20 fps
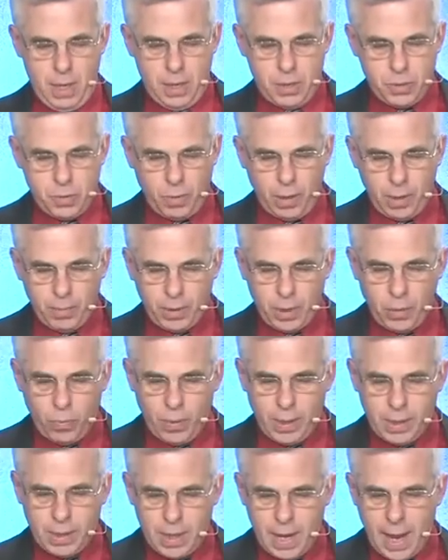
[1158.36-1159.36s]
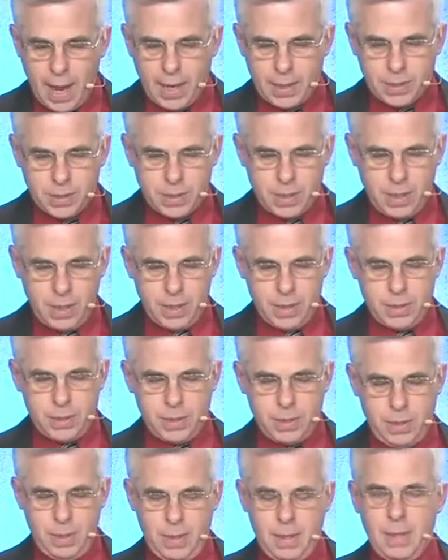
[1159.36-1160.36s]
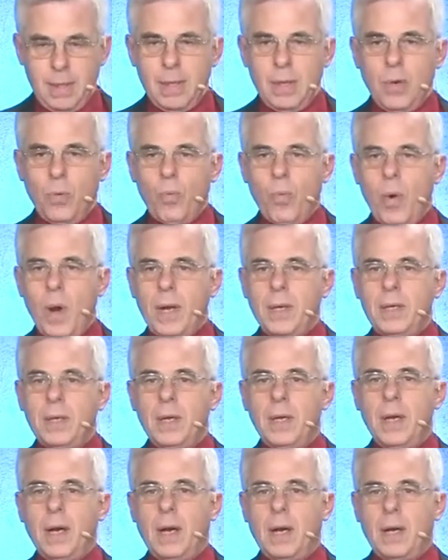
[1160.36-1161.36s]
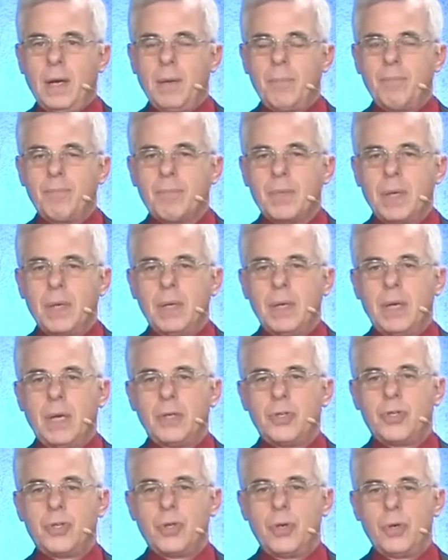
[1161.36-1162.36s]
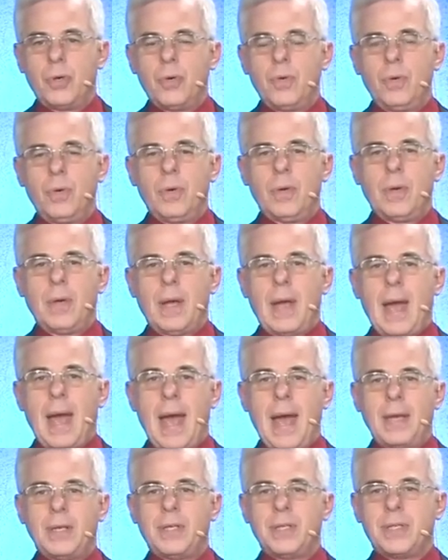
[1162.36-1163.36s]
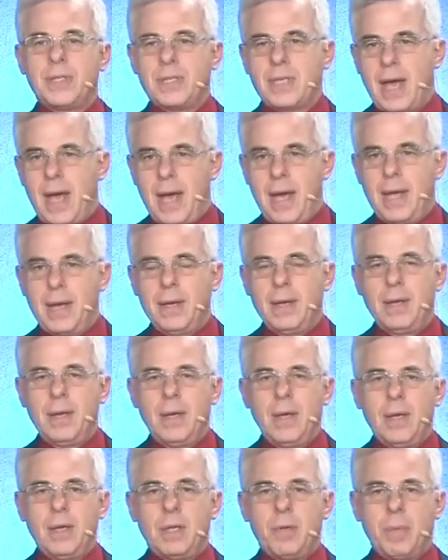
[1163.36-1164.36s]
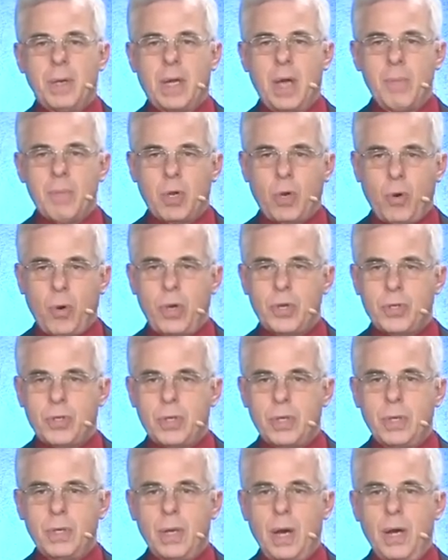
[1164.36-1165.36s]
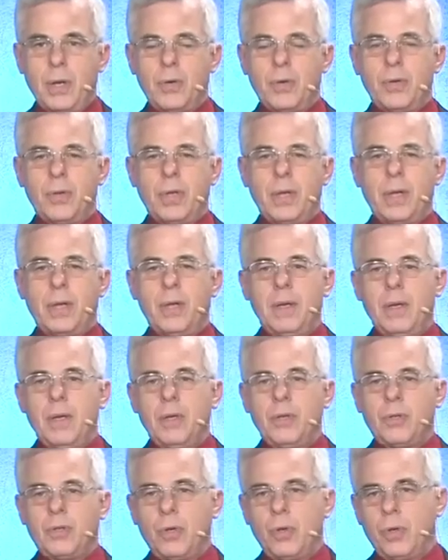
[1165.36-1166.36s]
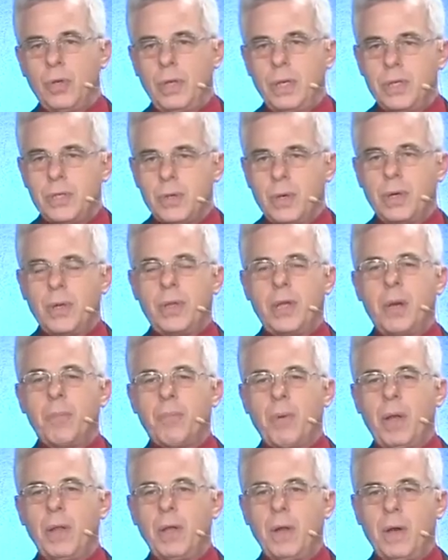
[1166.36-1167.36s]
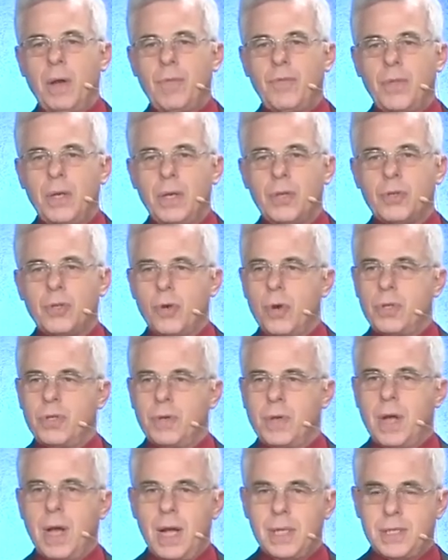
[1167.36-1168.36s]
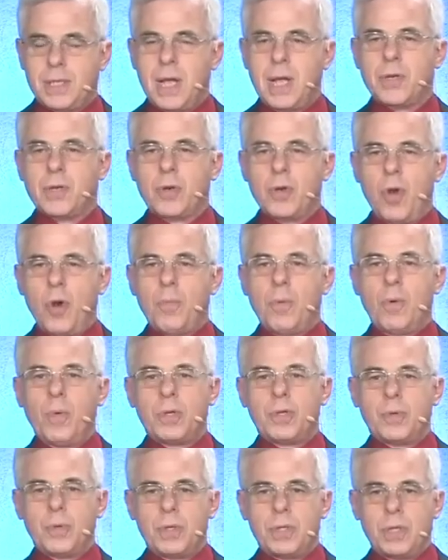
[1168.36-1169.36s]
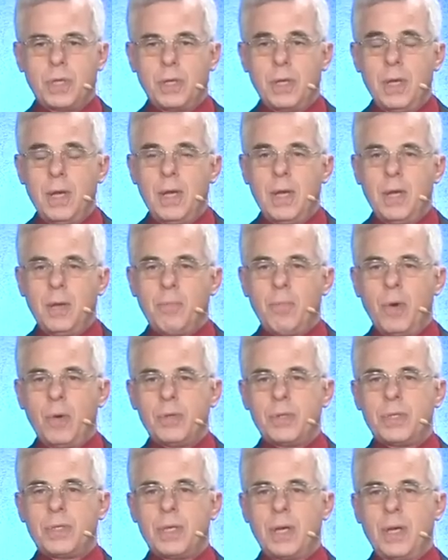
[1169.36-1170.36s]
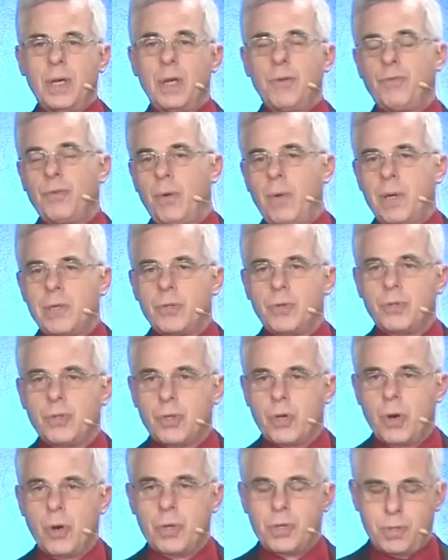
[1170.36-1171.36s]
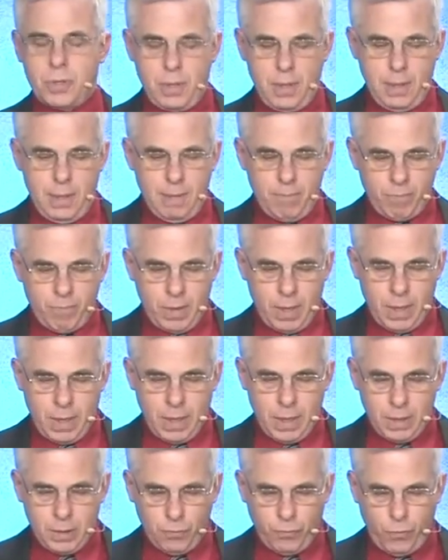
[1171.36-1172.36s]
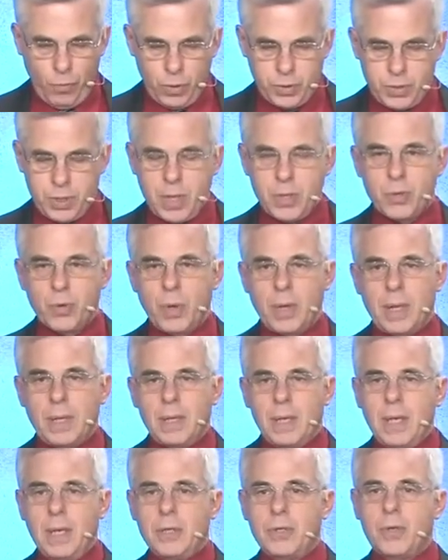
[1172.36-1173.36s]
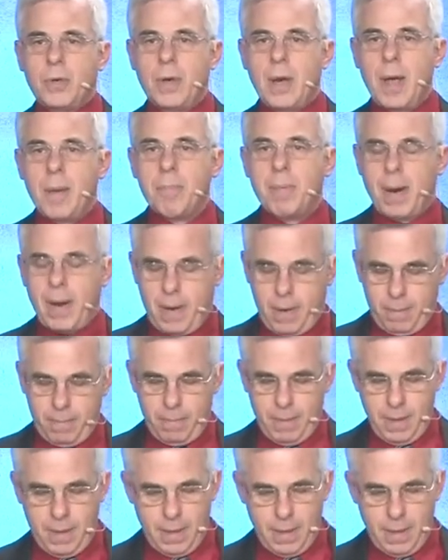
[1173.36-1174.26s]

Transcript: So what I'm going to read next is what a Jew had to say to become a Christian under the tutelage, under the umbrella of the Church of Constantinople, which was the most influential church in the 4th century in the Eastern Empire.